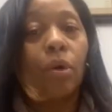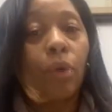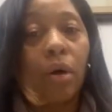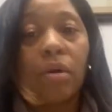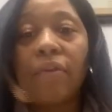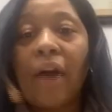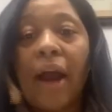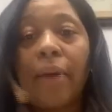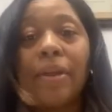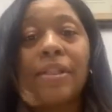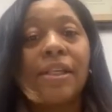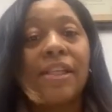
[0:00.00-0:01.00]

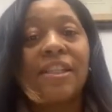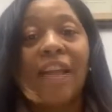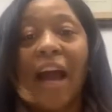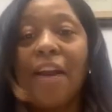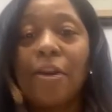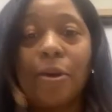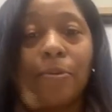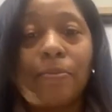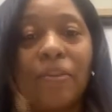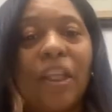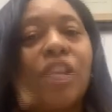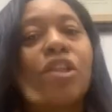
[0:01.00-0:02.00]
Coronavirus is not
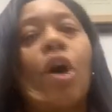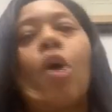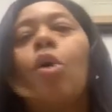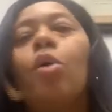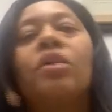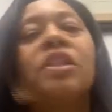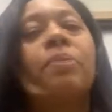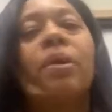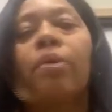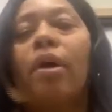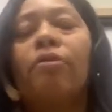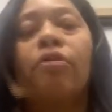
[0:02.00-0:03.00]
new, it's old, it's
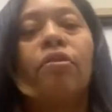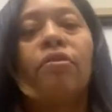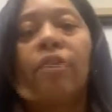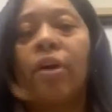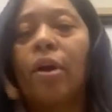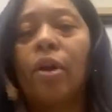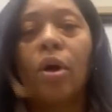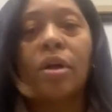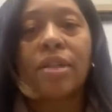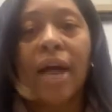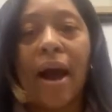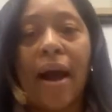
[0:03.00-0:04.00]
been around for a very
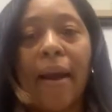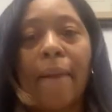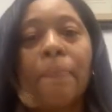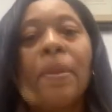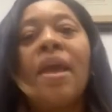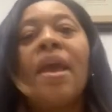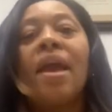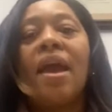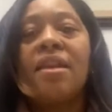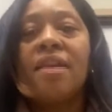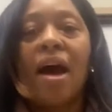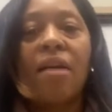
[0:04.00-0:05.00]
long time.
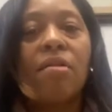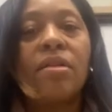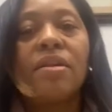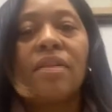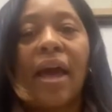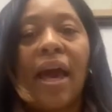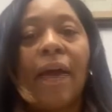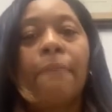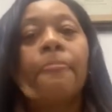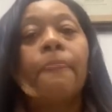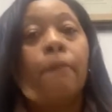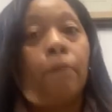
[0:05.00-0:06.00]
And not only that,
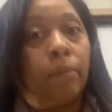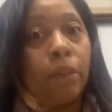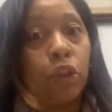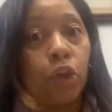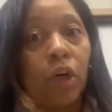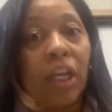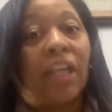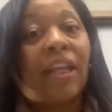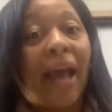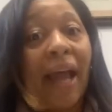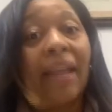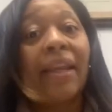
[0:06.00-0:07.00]
majority,
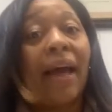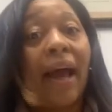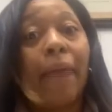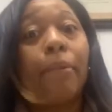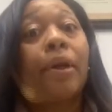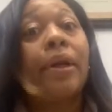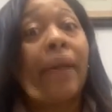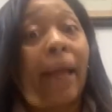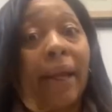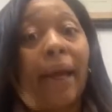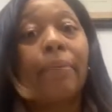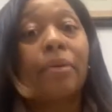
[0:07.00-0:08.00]
more than
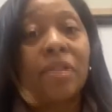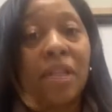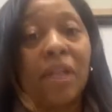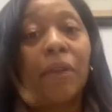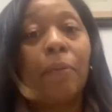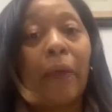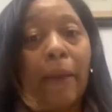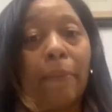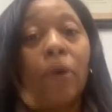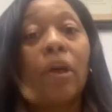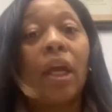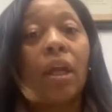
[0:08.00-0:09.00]
99% of the
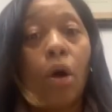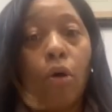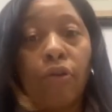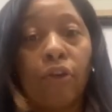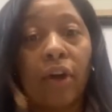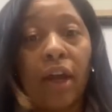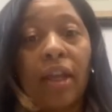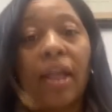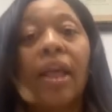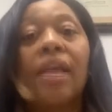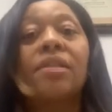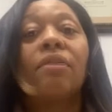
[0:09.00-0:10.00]
people get over it.
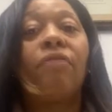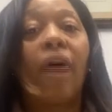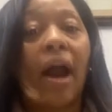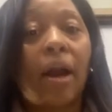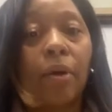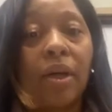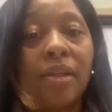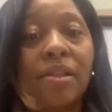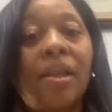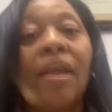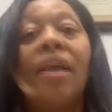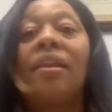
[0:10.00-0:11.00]
It's a
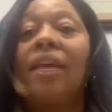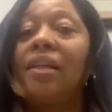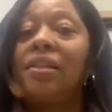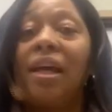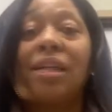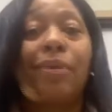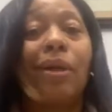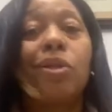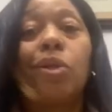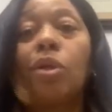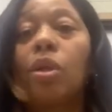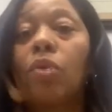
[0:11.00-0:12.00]
virus that takes about
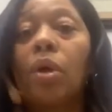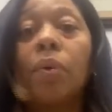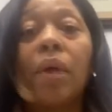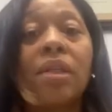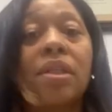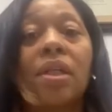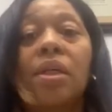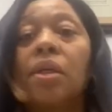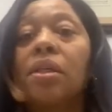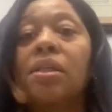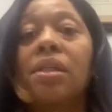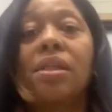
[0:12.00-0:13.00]
2 to 3 weeks to
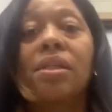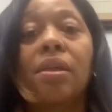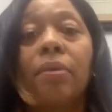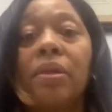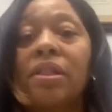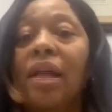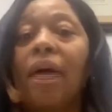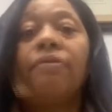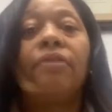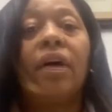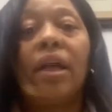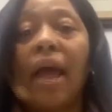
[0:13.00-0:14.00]
clear the system. It's not
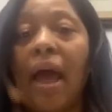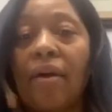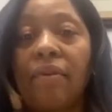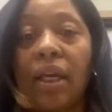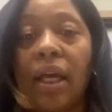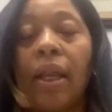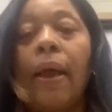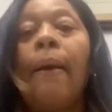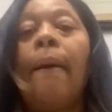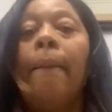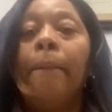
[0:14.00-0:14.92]
fun having it,